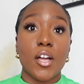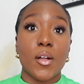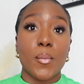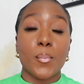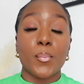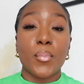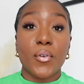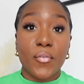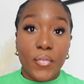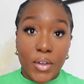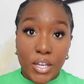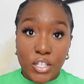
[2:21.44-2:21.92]

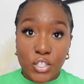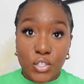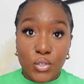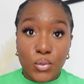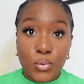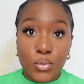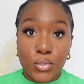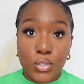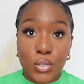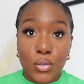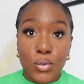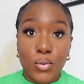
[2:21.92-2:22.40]

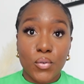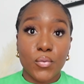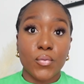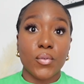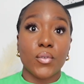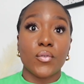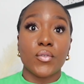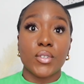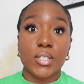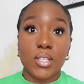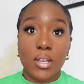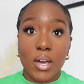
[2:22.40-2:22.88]
professionals who've
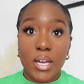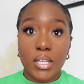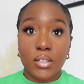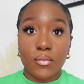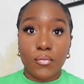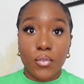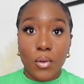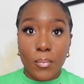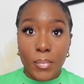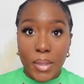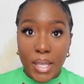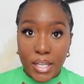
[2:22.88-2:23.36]
resigned
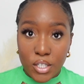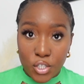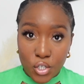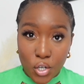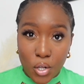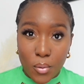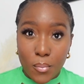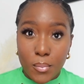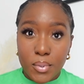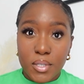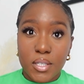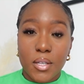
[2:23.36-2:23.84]
from their
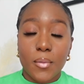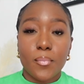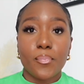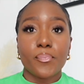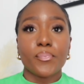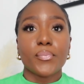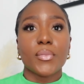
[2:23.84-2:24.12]
jobs.